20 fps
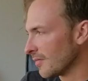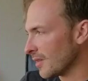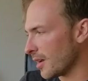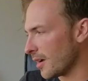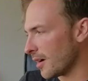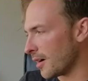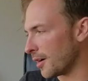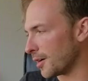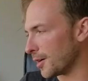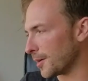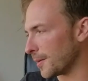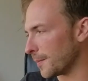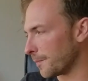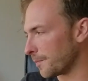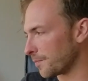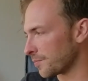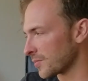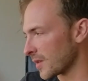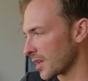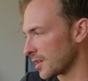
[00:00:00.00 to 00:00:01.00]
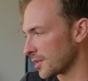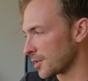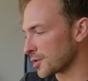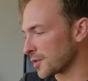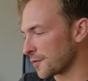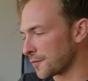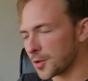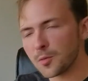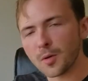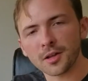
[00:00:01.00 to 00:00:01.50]
Um, there's a
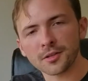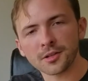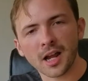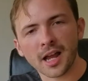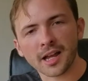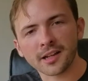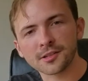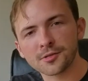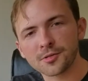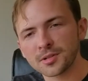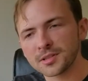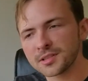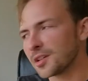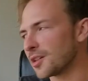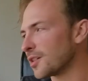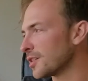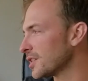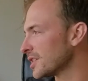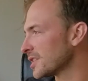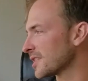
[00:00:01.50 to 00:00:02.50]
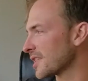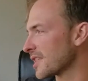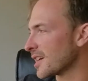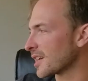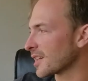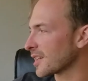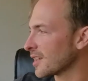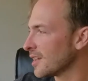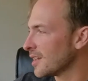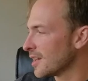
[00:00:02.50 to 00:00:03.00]
few other extras on this
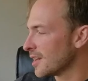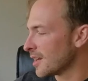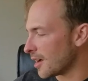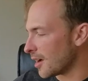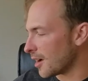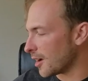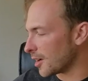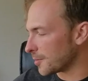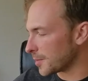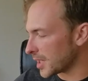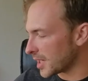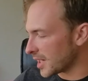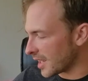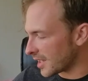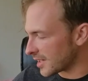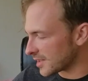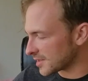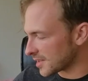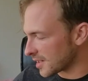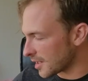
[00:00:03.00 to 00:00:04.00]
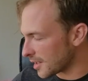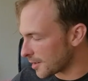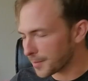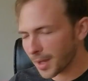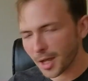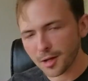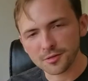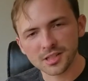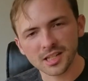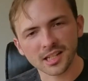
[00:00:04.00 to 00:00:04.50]
thing. Um, it has
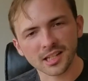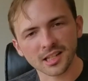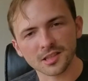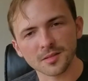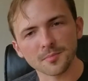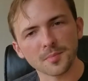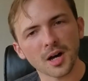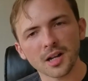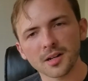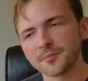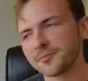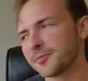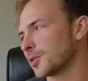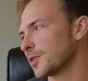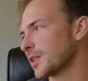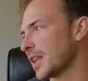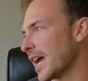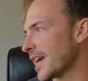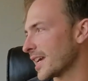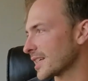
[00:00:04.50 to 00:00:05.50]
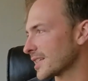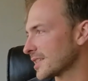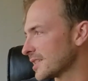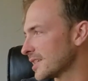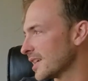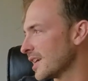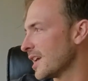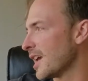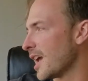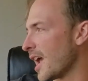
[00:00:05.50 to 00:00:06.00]
mounting at the bottom for legs
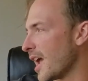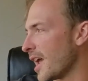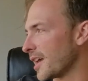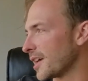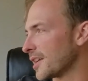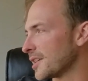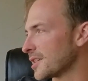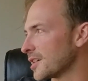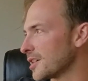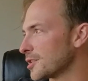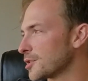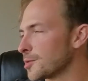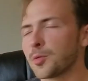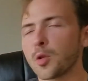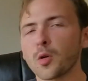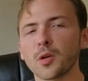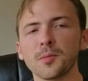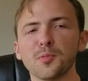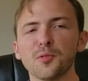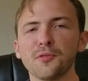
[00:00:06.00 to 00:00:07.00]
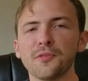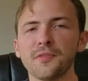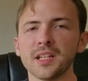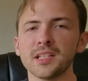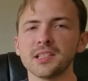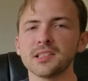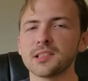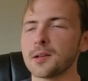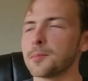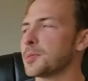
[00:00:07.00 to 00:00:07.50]
and uh, deployable
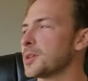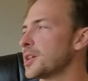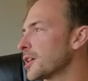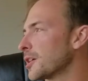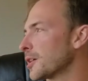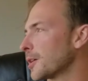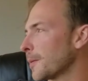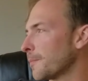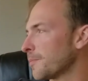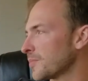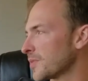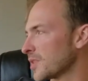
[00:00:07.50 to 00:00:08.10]
fins up here.